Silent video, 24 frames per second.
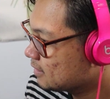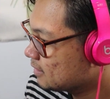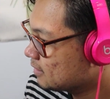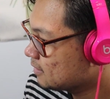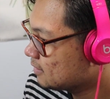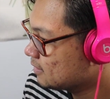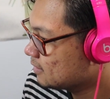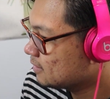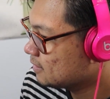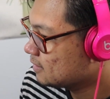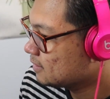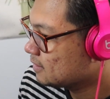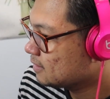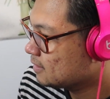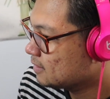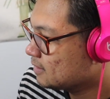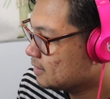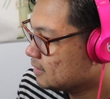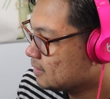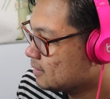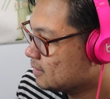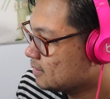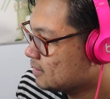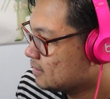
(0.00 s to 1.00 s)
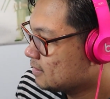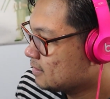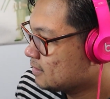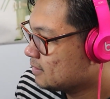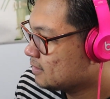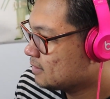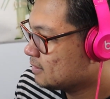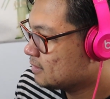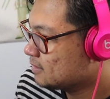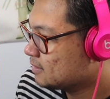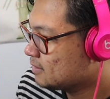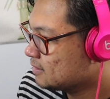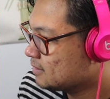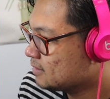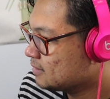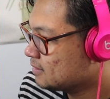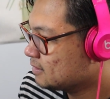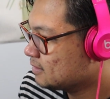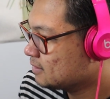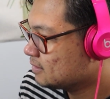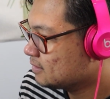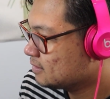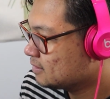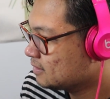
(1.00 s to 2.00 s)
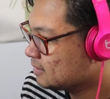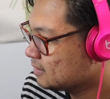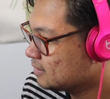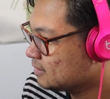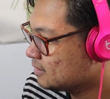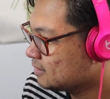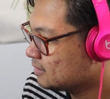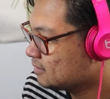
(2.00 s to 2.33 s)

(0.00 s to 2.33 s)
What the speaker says: (no one is talking)